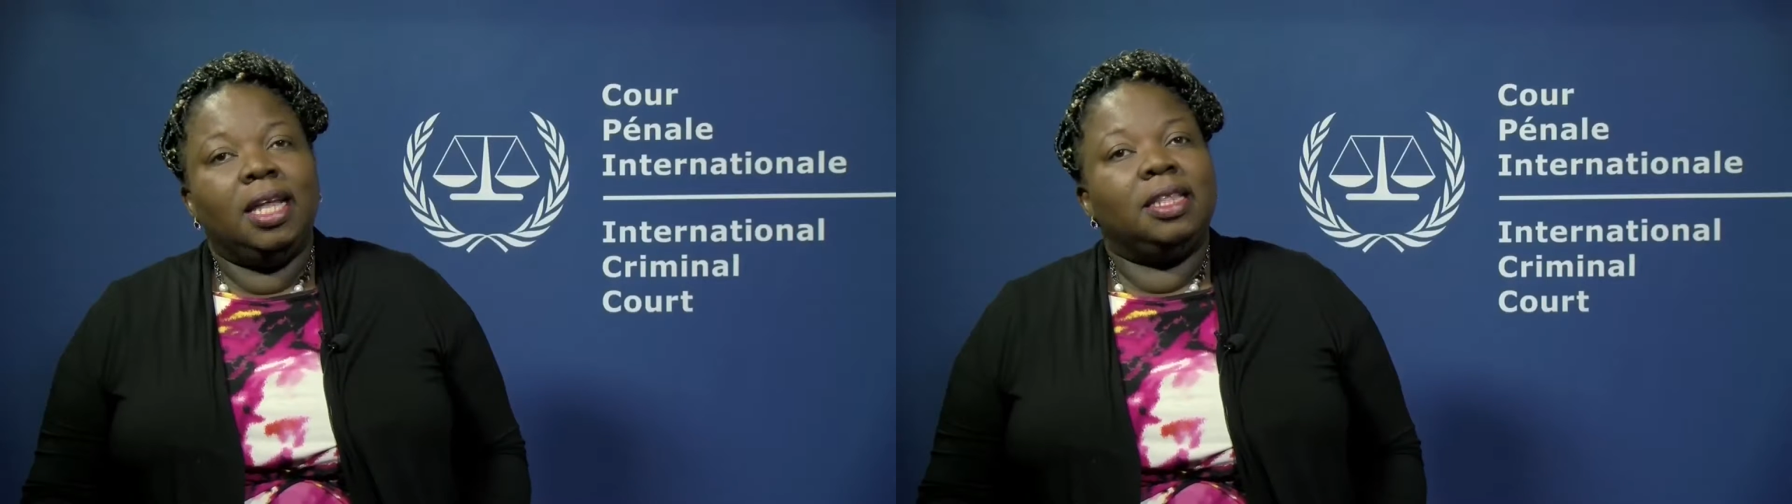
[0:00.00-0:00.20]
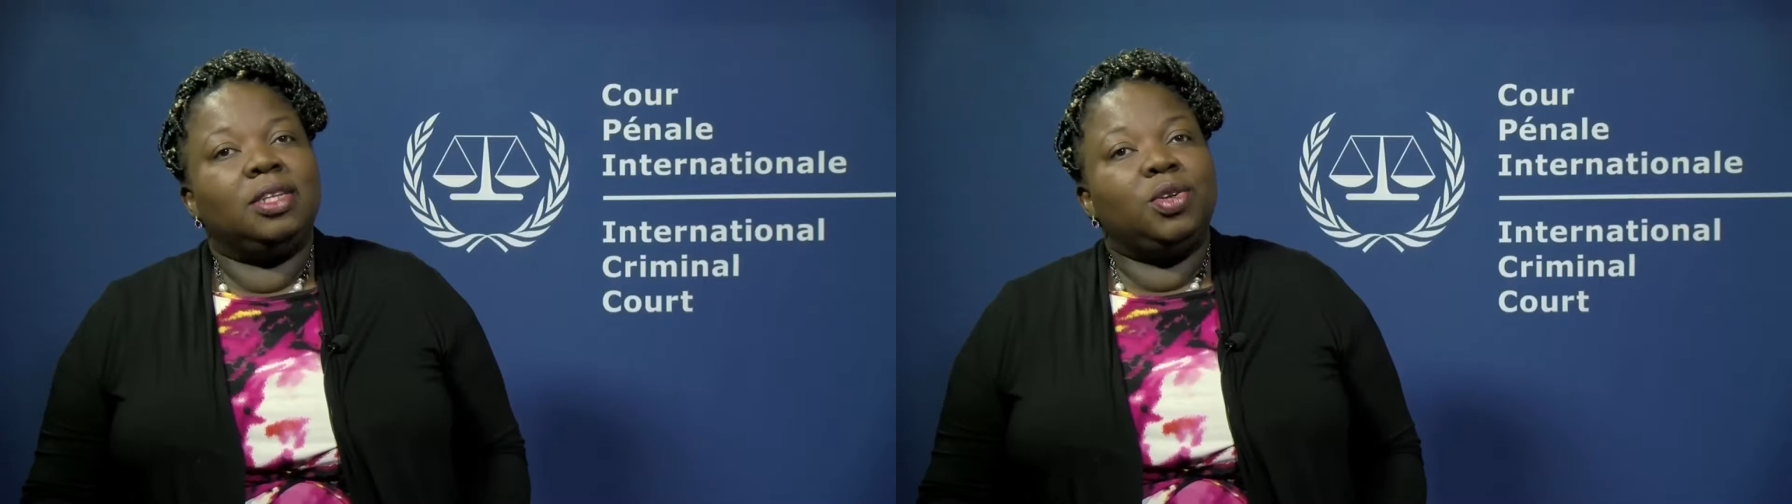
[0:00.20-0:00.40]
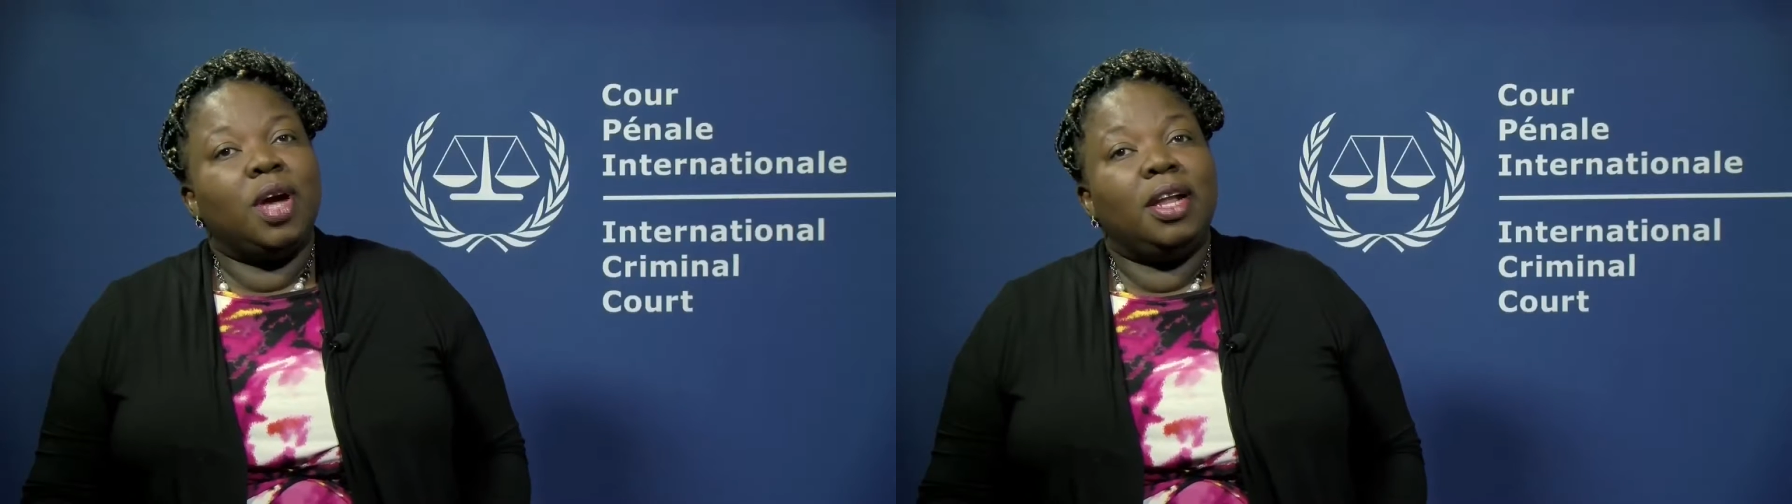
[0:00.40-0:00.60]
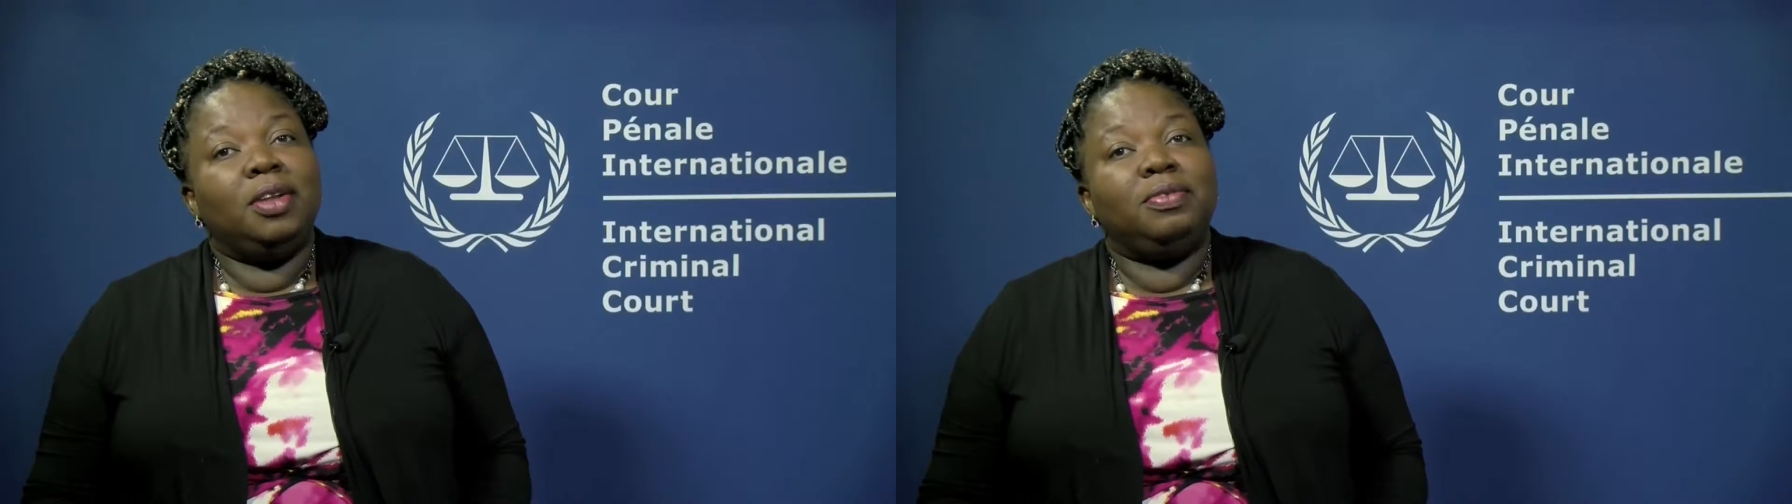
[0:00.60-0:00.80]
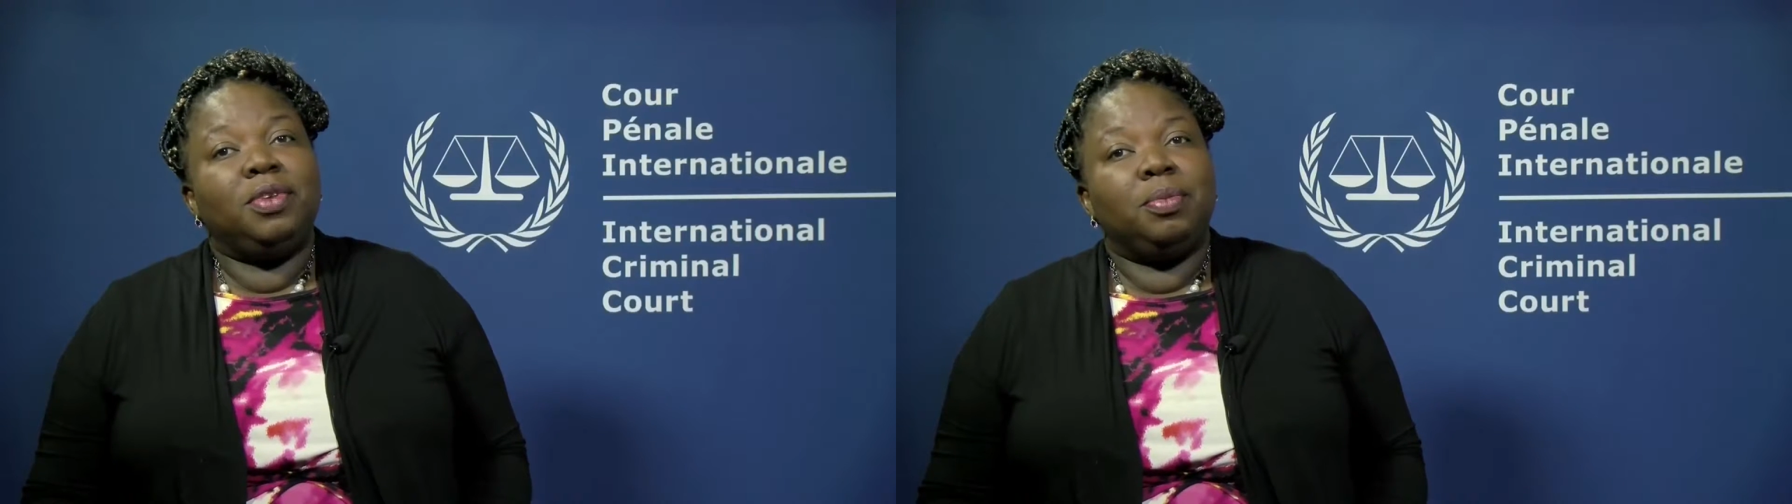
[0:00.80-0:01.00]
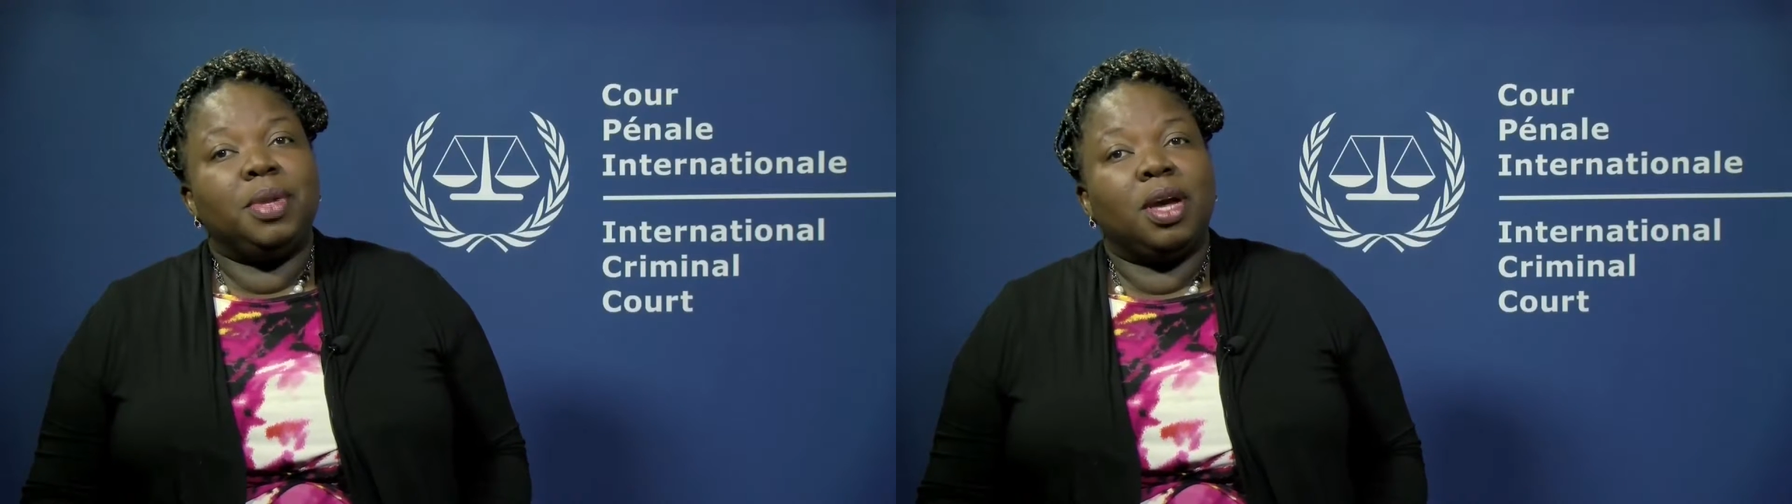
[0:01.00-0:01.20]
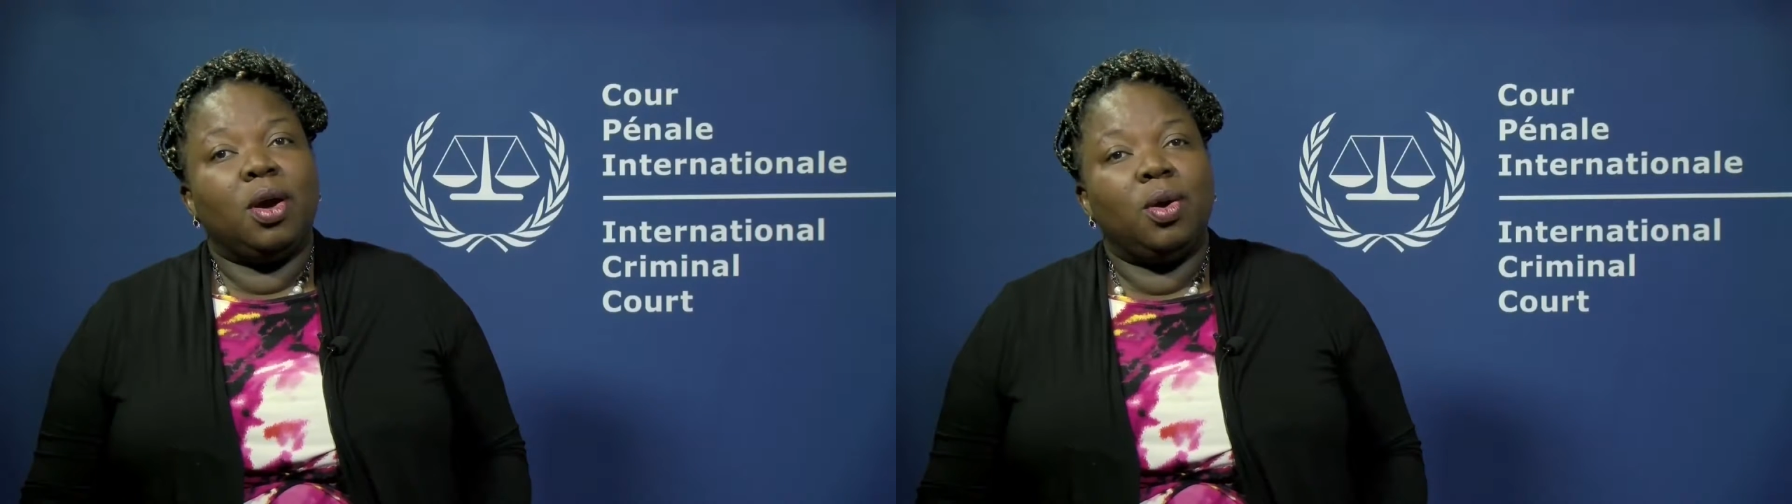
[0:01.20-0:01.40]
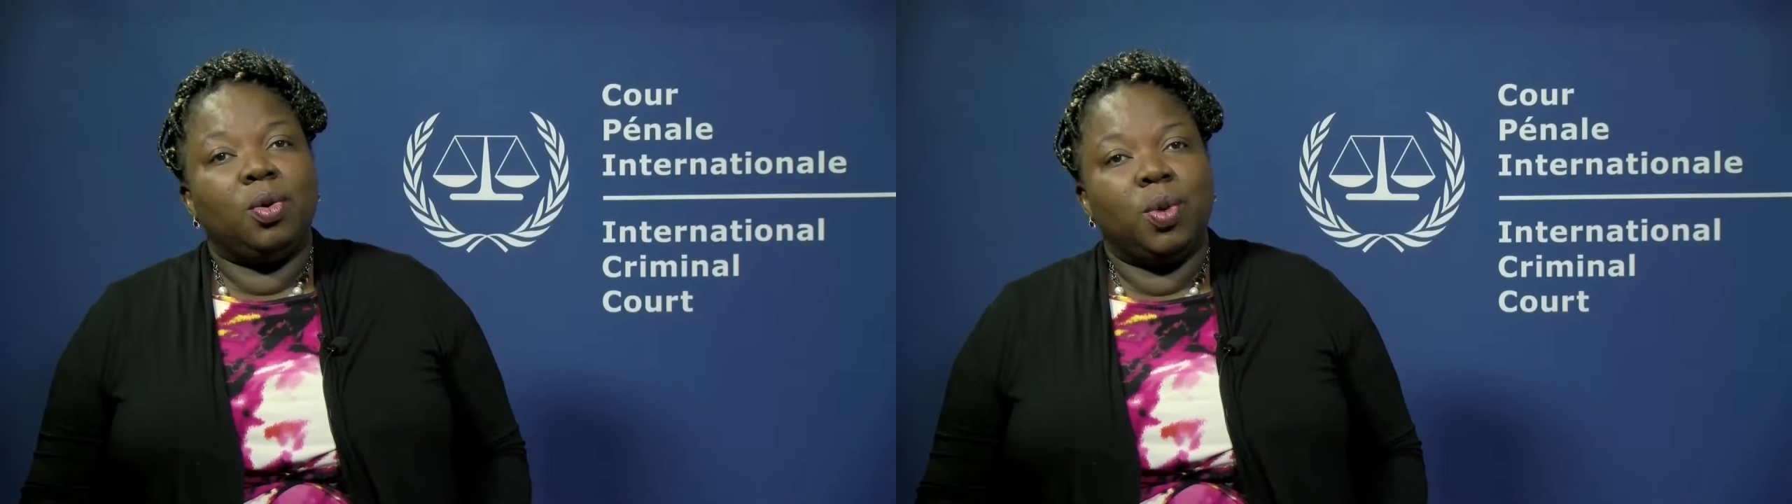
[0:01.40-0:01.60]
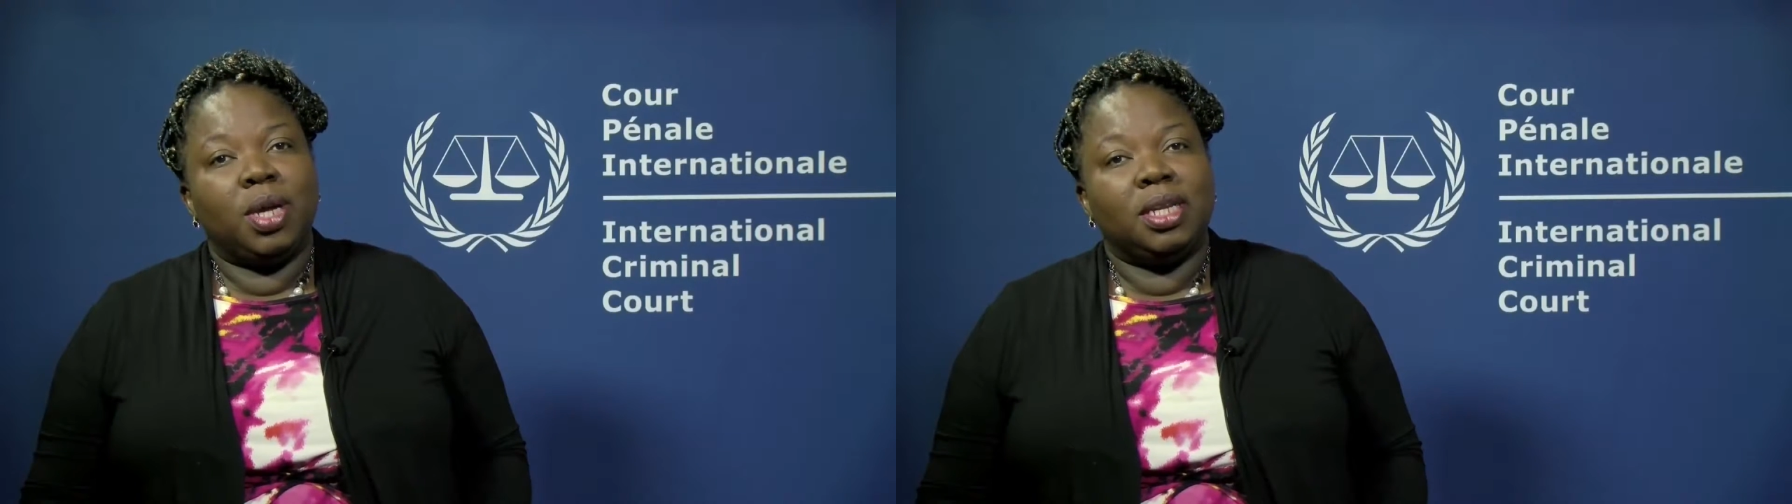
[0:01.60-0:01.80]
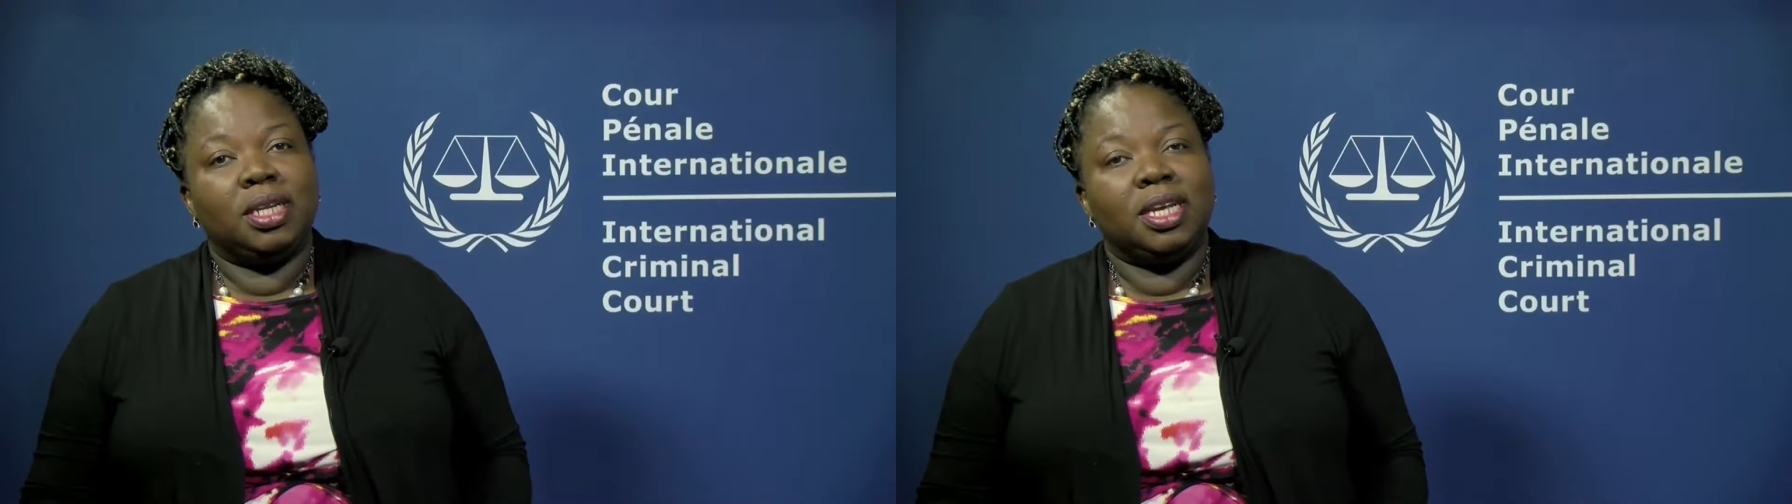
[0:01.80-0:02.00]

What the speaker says: The trial of Dominic Ongwen